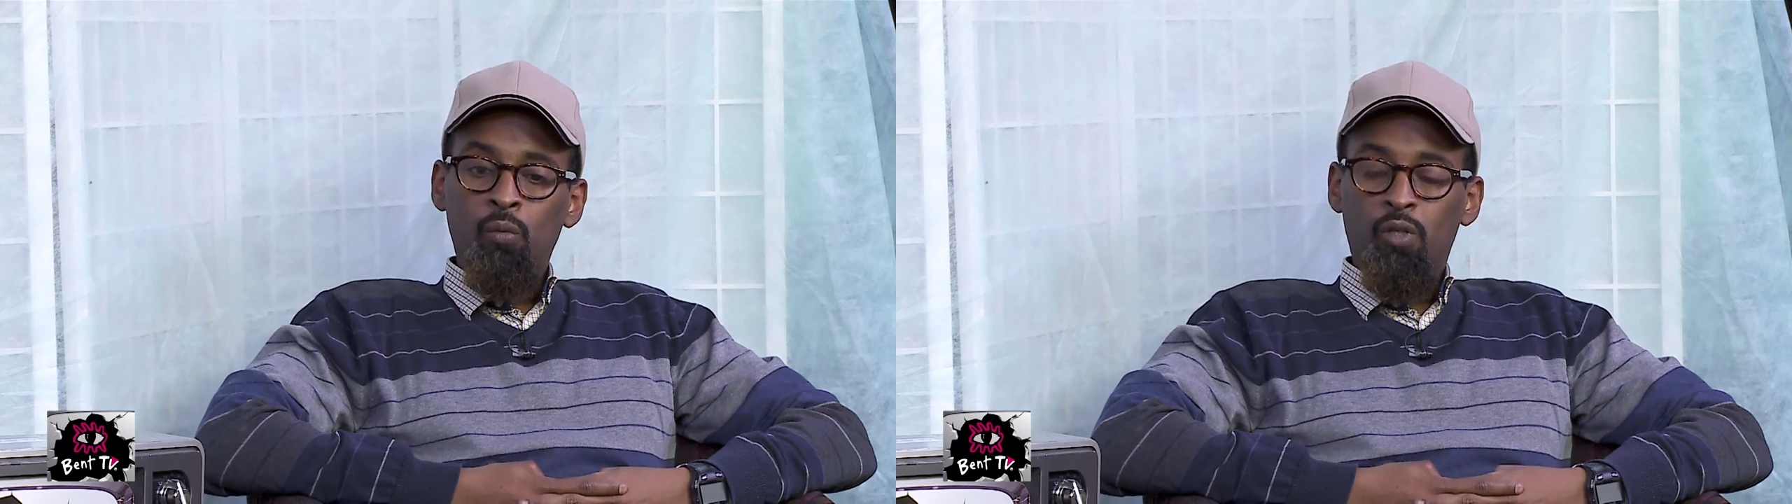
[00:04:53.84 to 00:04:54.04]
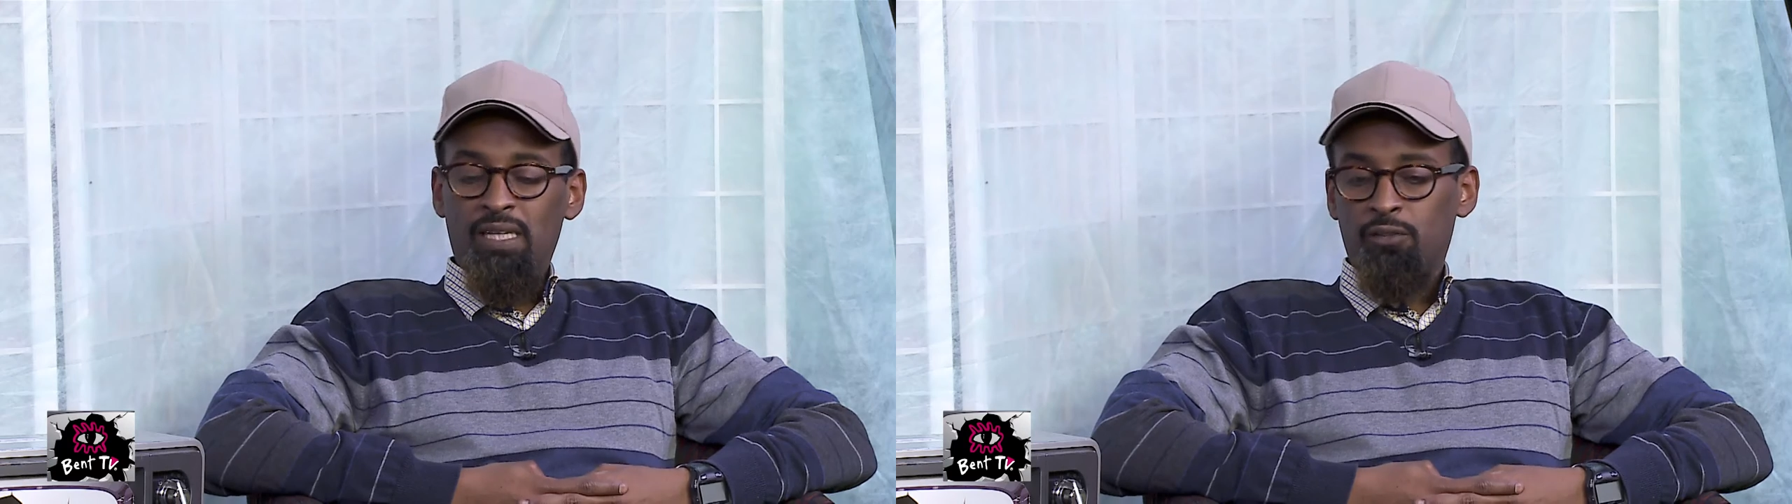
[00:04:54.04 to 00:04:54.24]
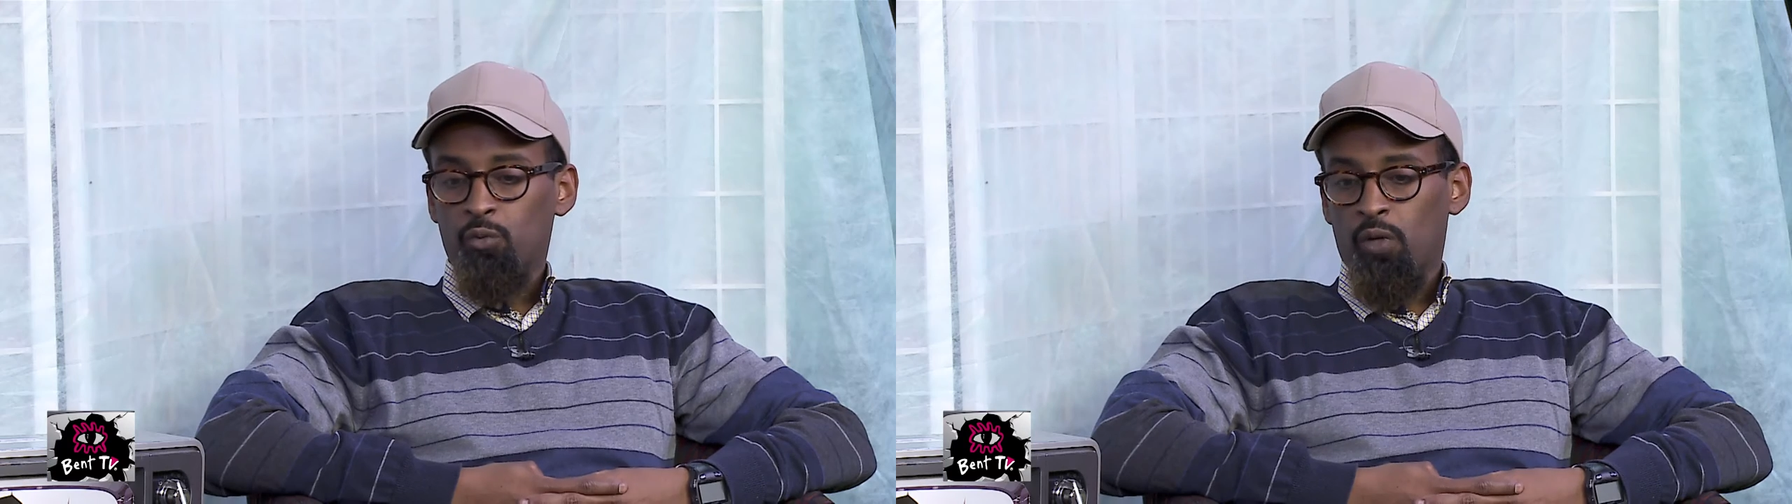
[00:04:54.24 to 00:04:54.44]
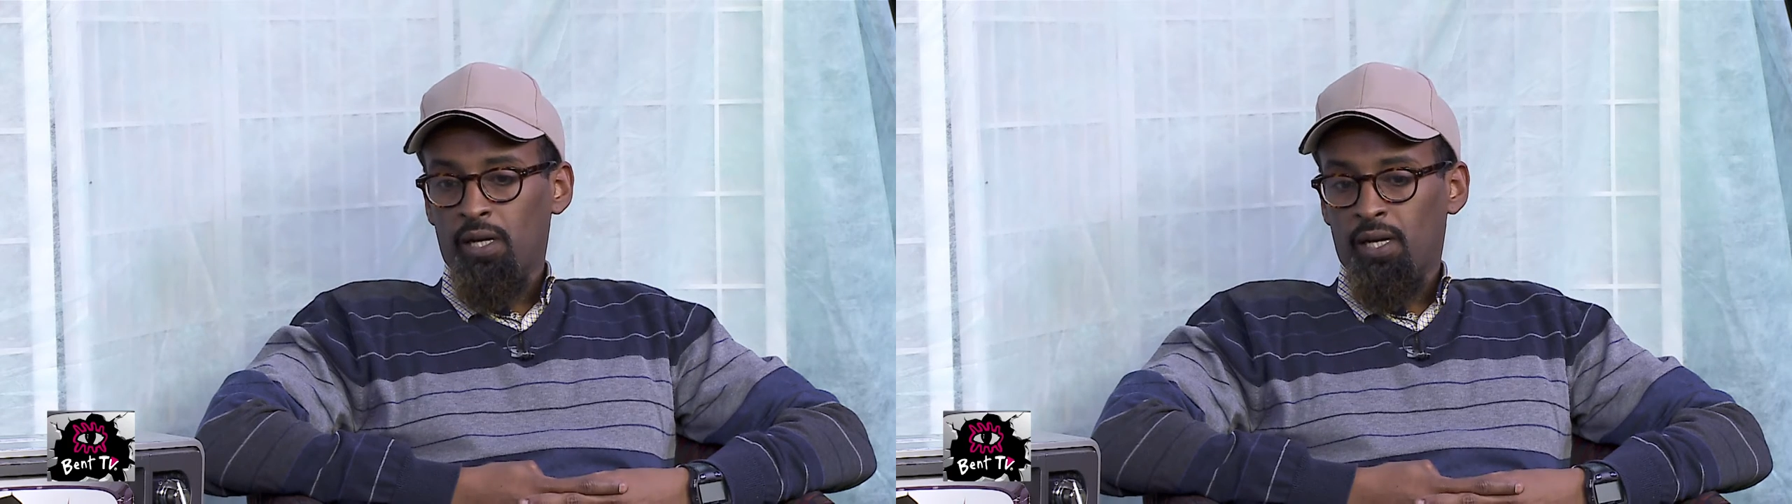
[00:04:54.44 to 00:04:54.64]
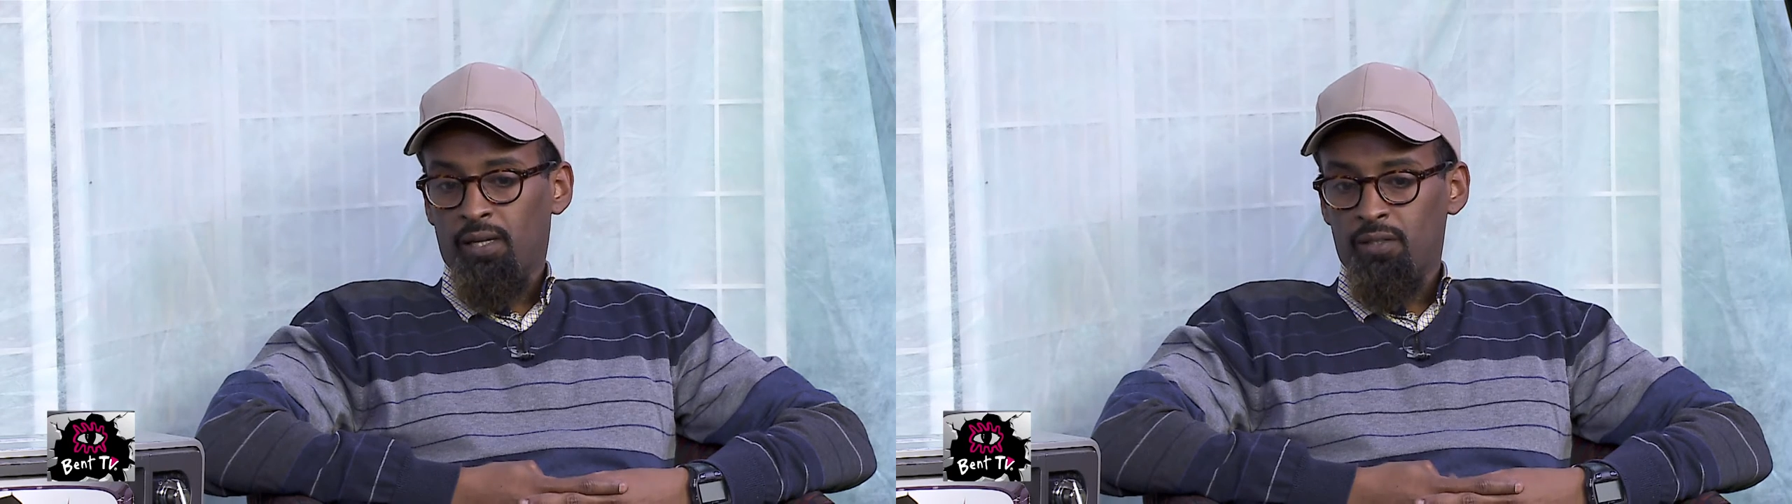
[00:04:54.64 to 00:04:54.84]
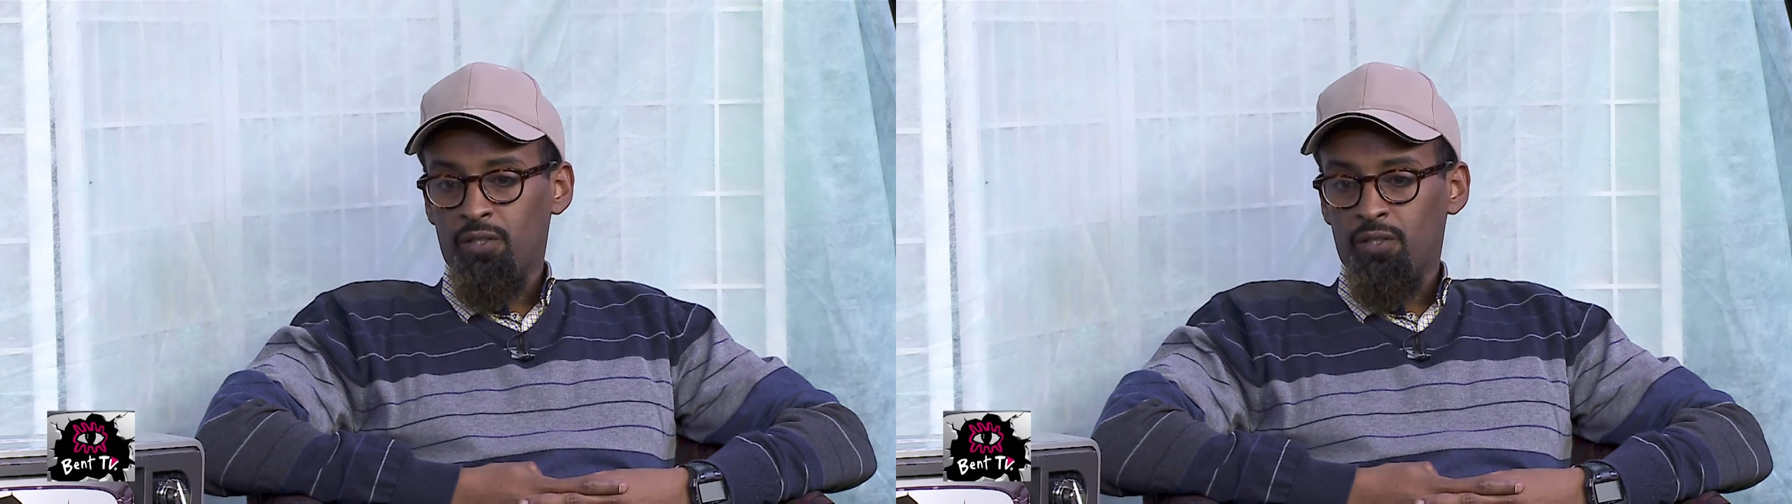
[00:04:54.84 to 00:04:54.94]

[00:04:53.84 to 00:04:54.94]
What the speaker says: Well, that's why I